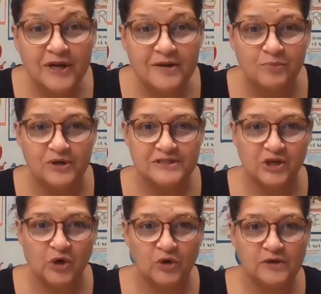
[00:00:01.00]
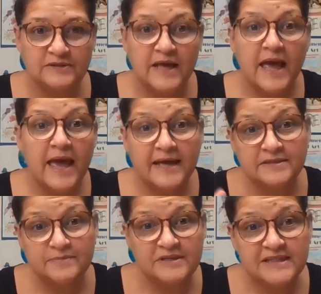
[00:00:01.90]
boys and girls.
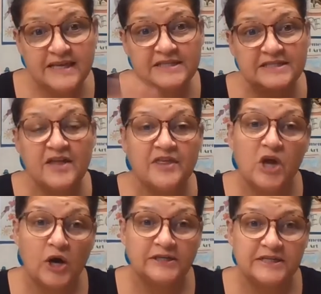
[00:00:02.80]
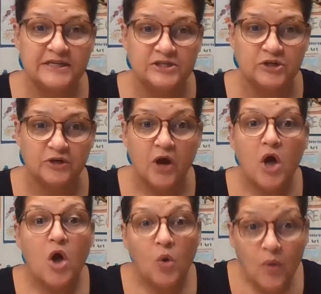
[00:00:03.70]
It's Miss Lisa, the art teacher.
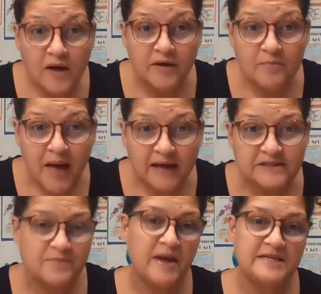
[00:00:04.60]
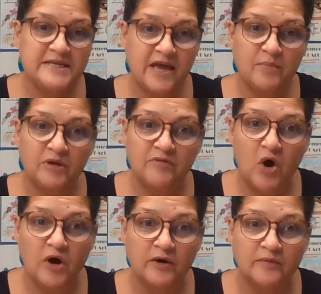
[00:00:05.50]
Welcome back to my table of
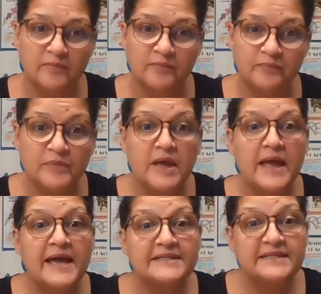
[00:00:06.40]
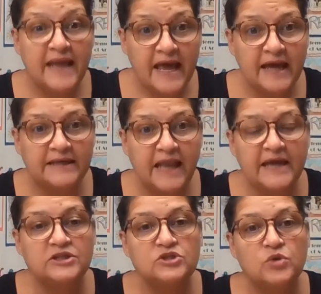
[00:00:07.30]
art. Today I'd
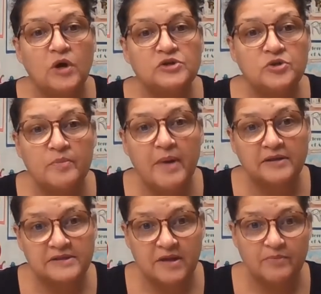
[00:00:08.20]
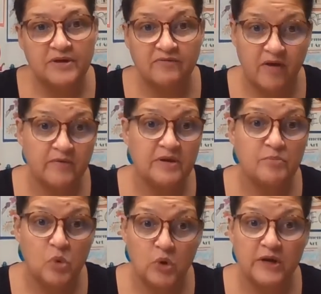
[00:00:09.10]
like to talk to you about something very
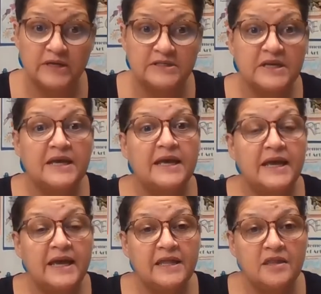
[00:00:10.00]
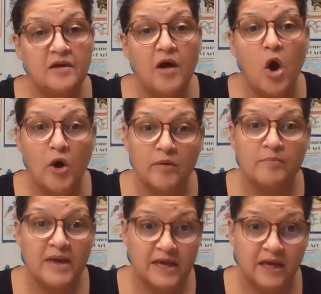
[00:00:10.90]
important in the art
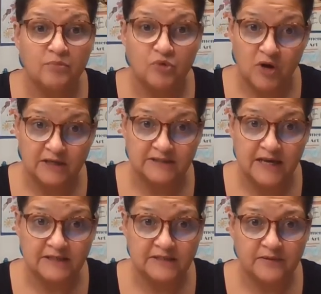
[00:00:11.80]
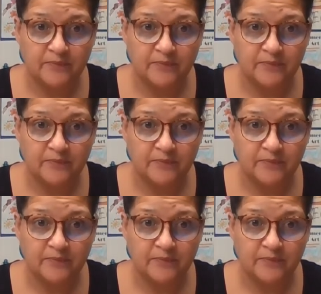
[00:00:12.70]
making process.